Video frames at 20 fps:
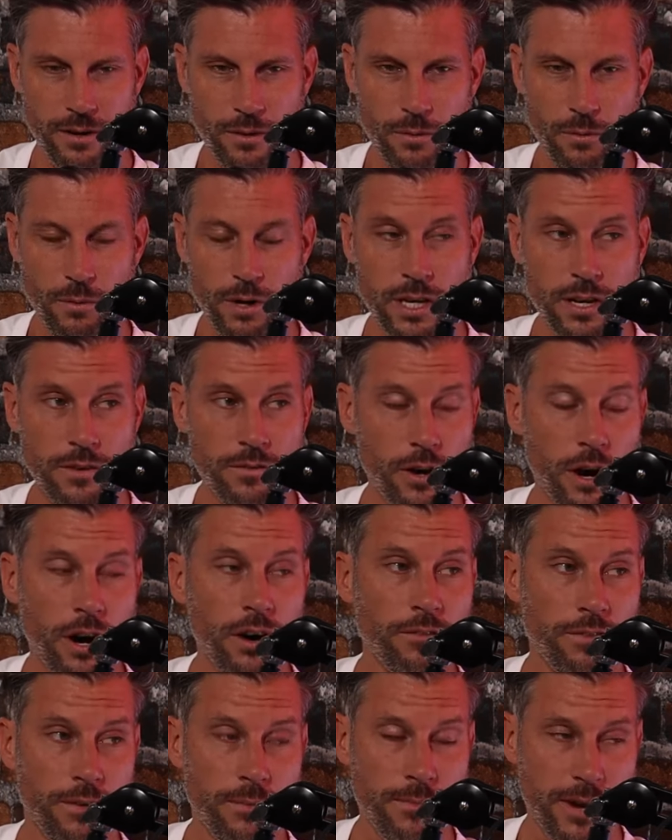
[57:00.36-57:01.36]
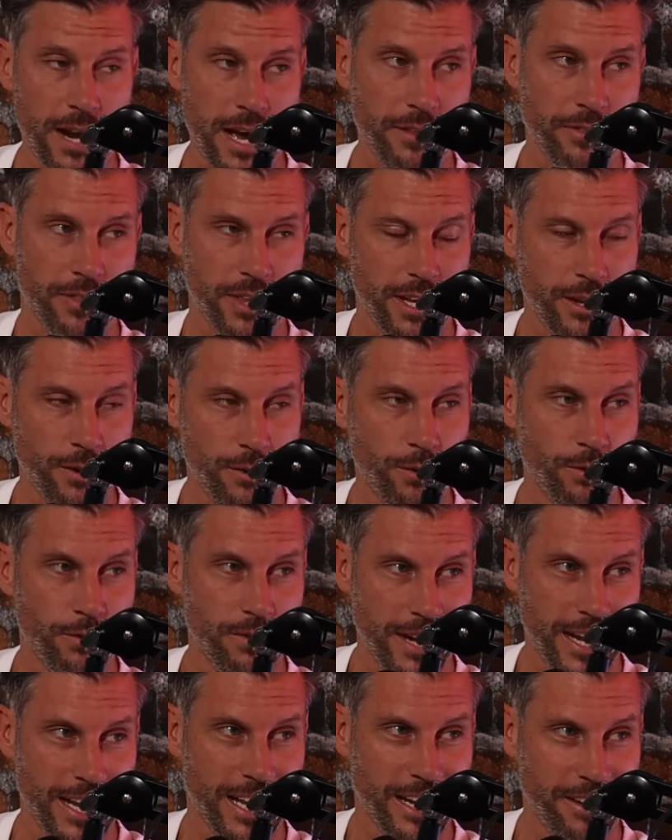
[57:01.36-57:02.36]
when you've gone from nothing or
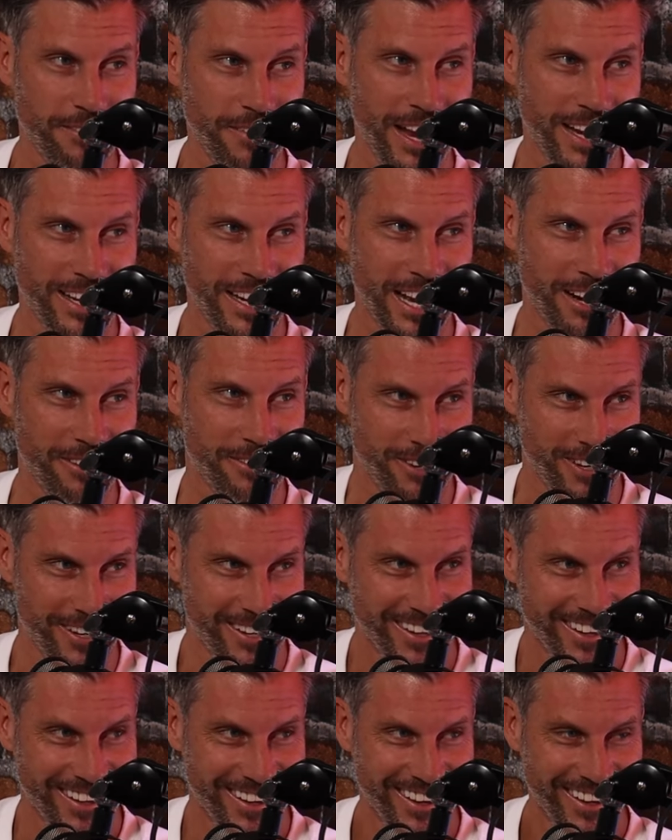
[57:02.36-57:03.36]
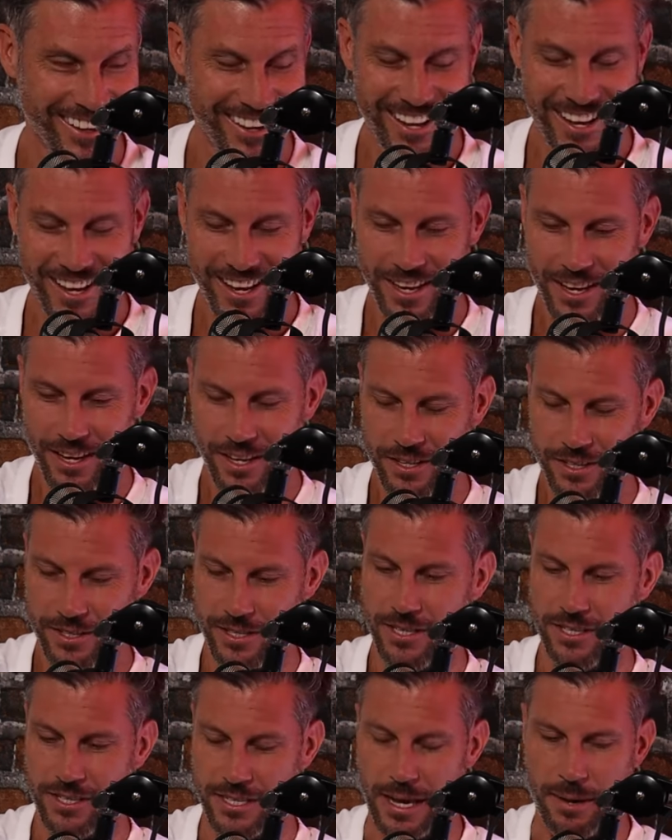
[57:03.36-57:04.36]
negative eight hundred to
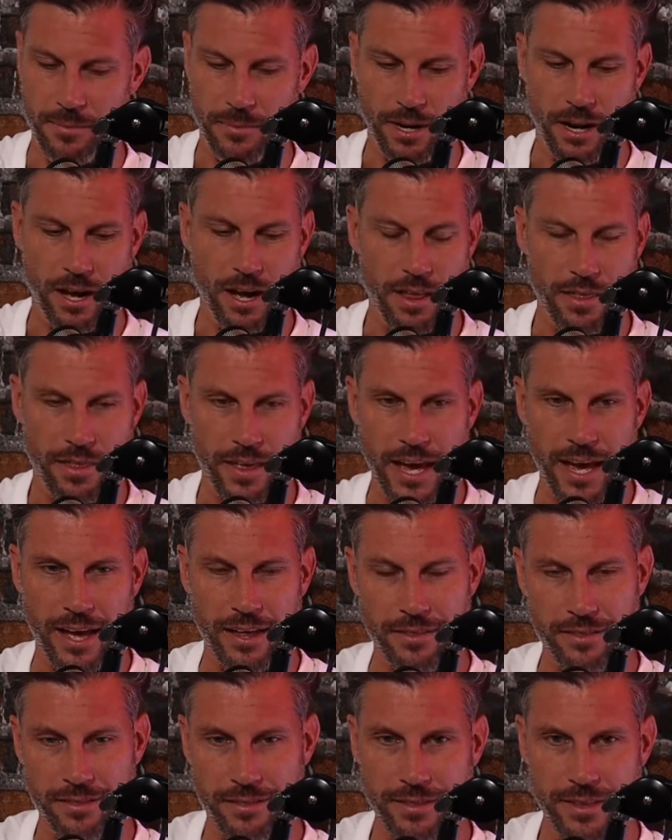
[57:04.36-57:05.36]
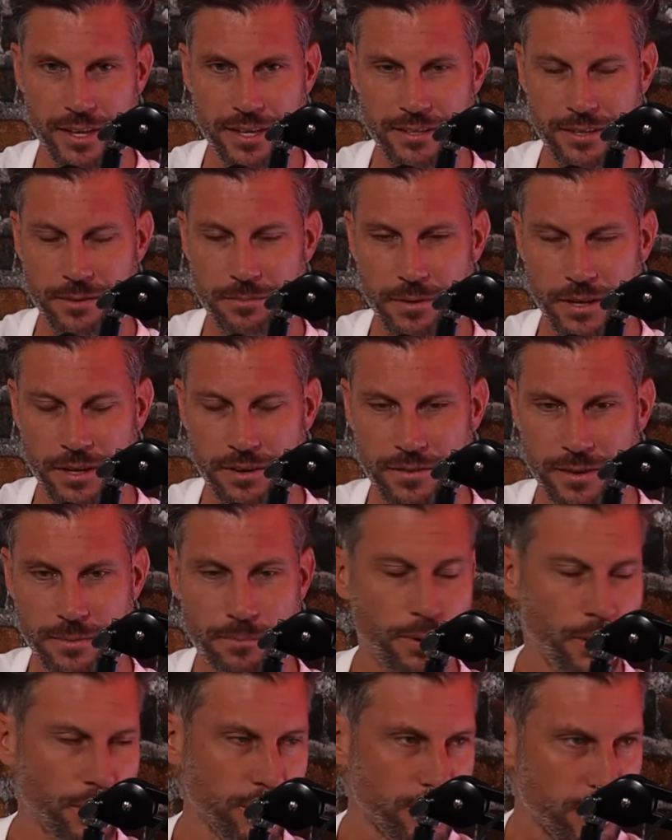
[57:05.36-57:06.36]
something like that, there's a bit of
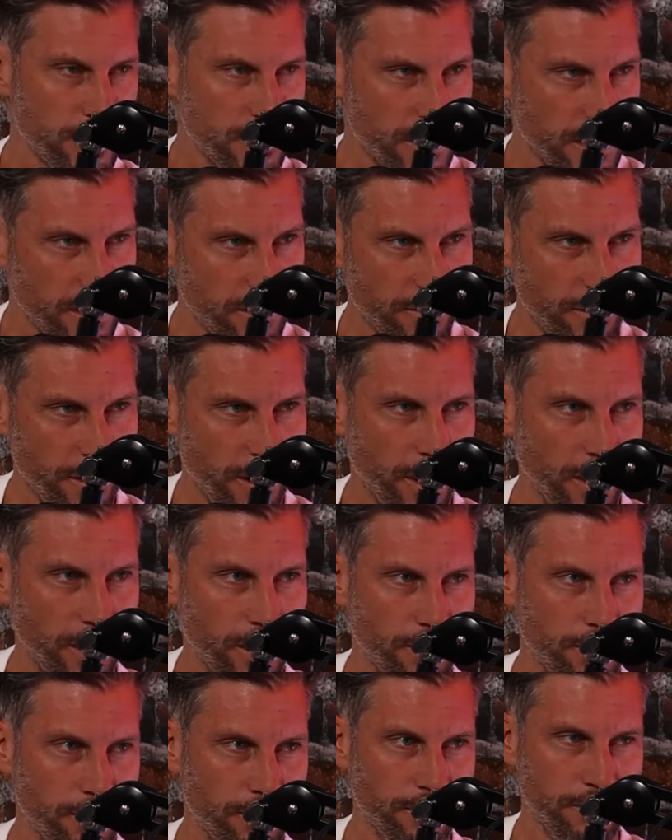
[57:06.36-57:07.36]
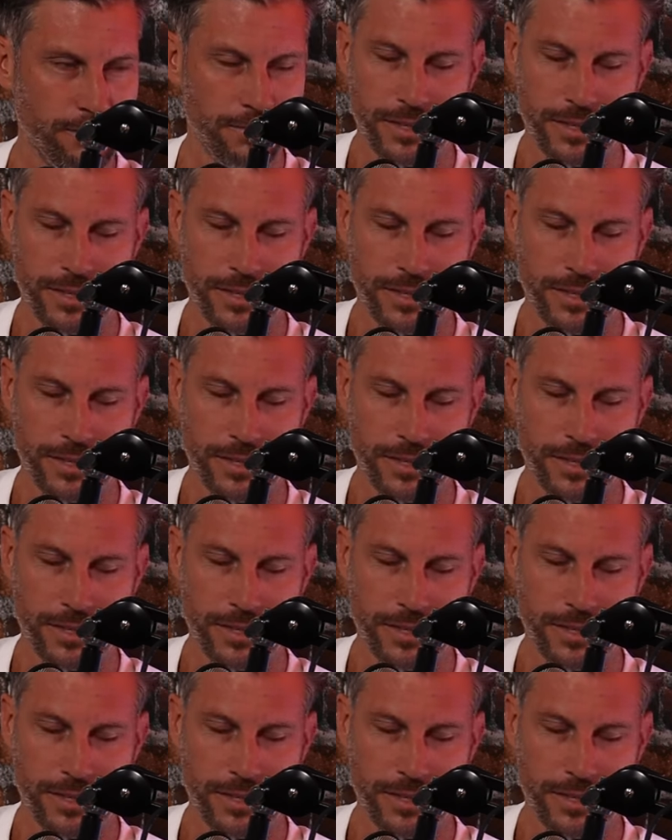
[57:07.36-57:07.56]
imposter syndrome.